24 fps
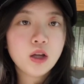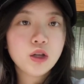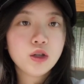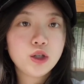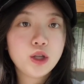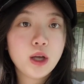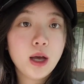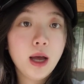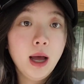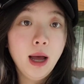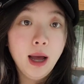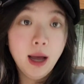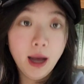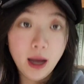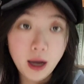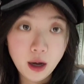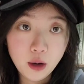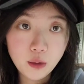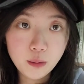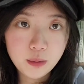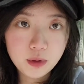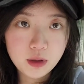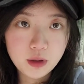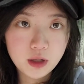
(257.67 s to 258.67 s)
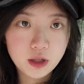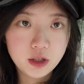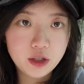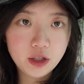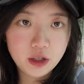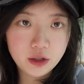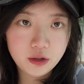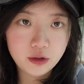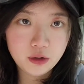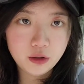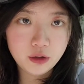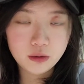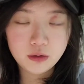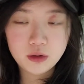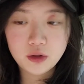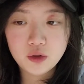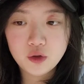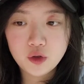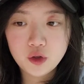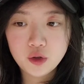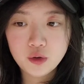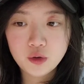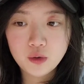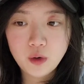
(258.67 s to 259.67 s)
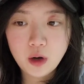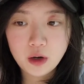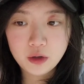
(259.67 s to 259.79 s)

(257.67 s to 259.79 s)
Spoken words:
to help the Jesuits to